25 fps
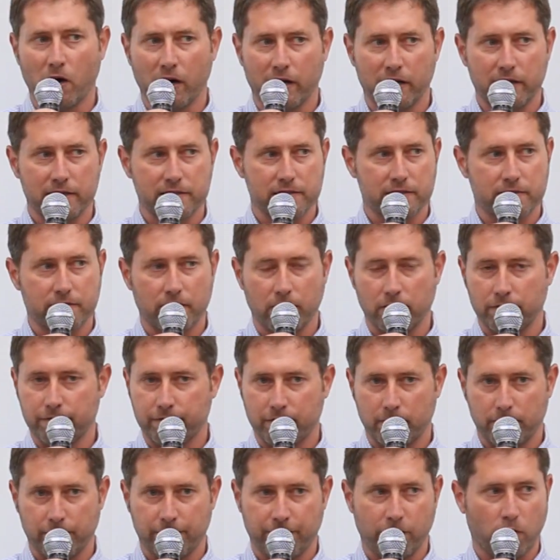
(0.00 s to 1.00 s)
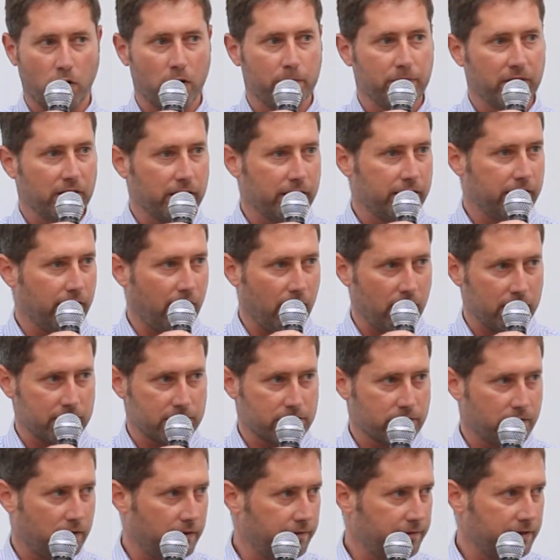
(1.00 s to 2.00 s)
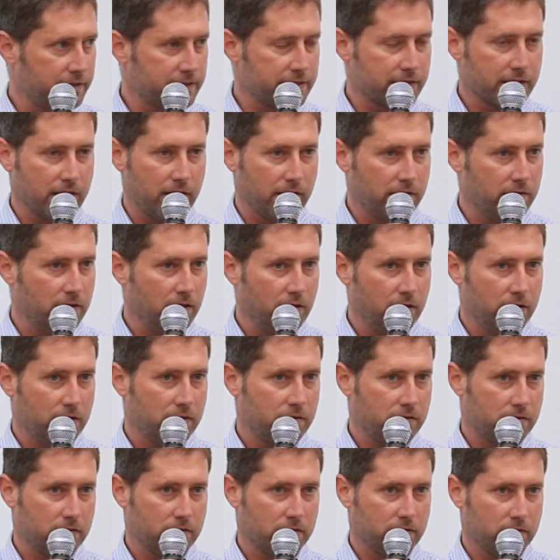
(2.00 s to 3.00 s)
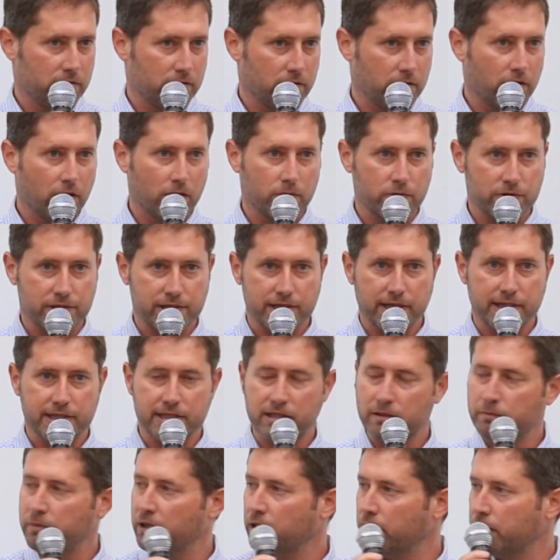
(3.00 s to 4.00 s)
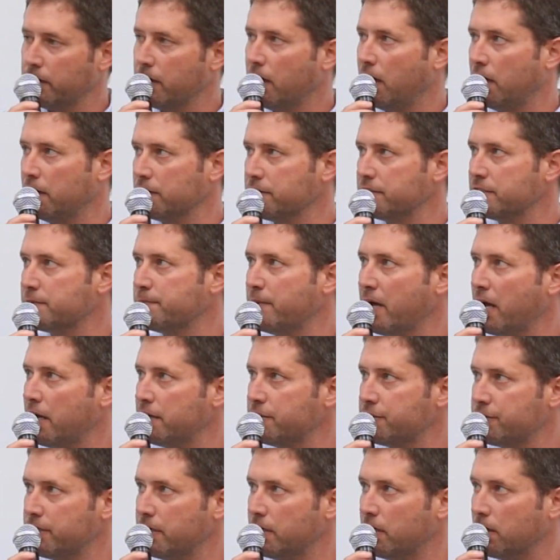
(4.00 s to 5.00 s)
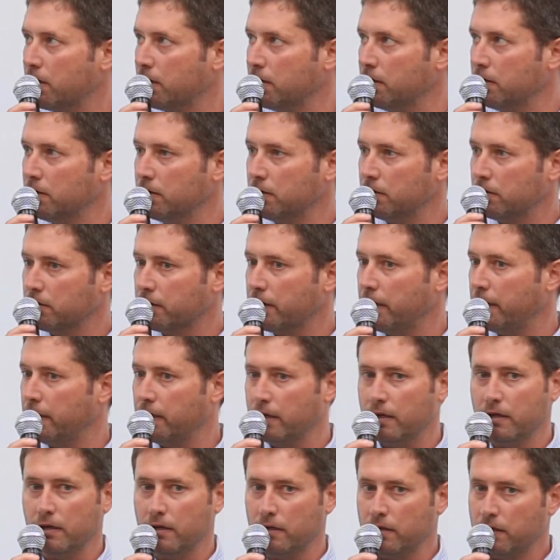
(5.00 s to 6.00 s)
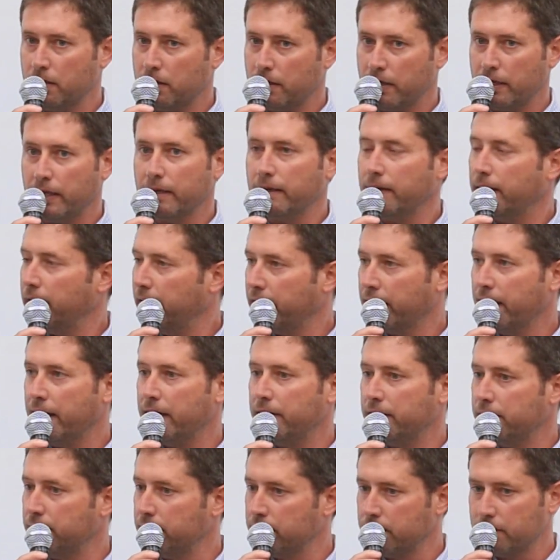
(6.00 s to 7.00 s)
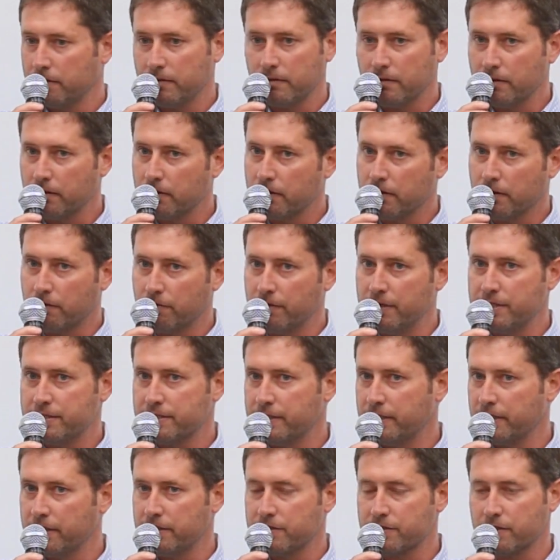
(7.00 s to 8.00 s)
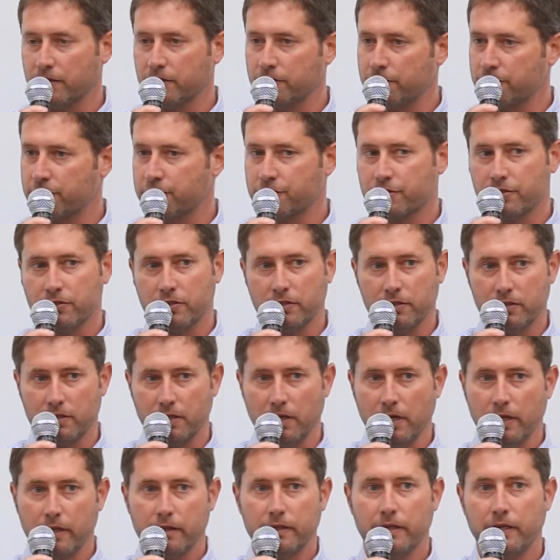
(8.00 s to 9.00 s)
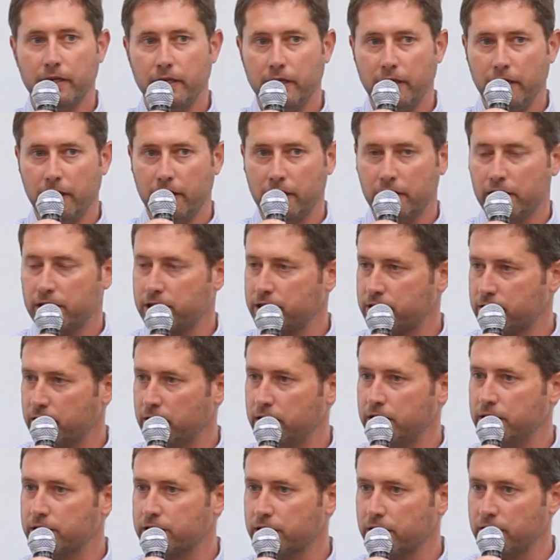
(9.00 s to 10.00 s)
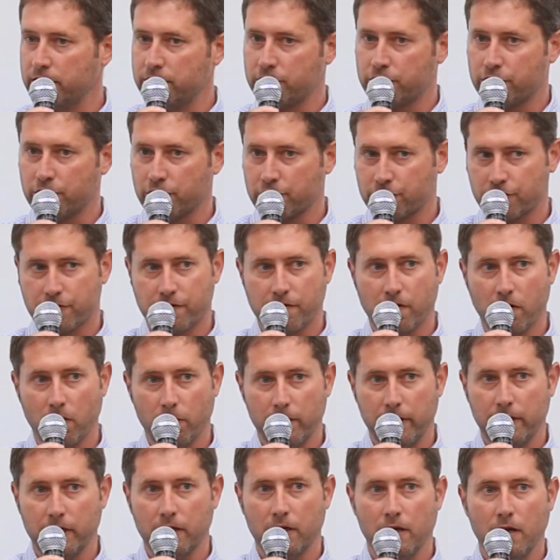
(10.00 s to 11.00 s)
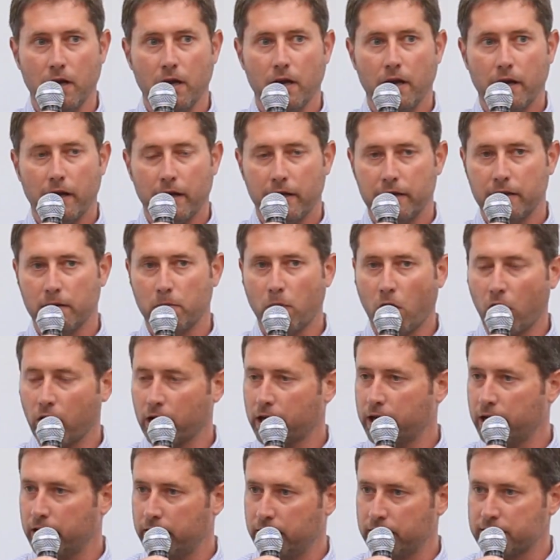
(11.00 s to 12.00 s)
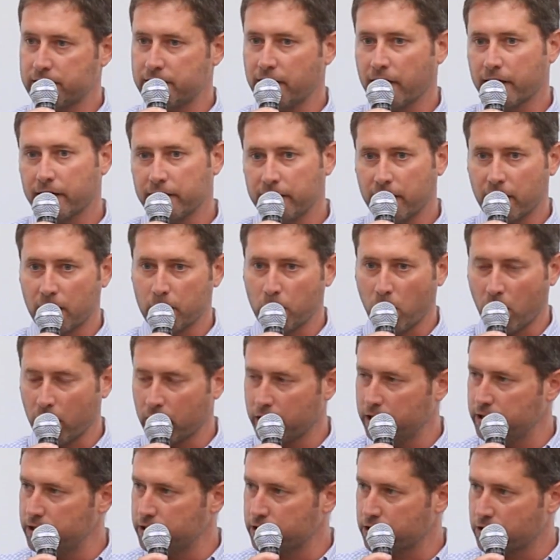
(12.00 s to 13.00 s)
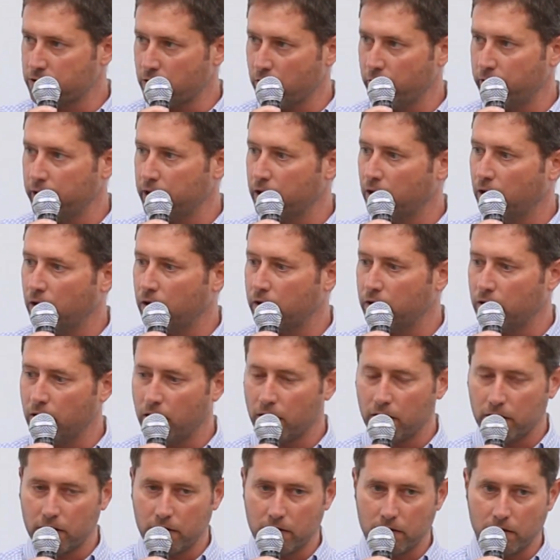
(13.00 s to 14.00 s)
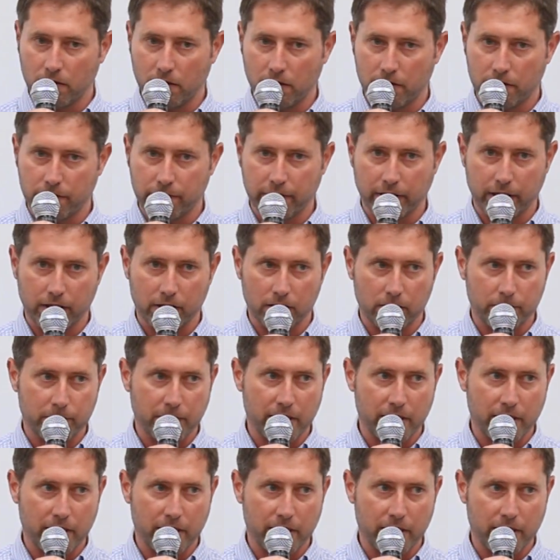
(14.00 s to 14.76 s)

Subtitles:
market has grown from $4 billion 12 years ago to almost $60 billion this past year, okay? Again, the reasoning is understood, the need is just growing, and the market, the secondary market, is growing on a regular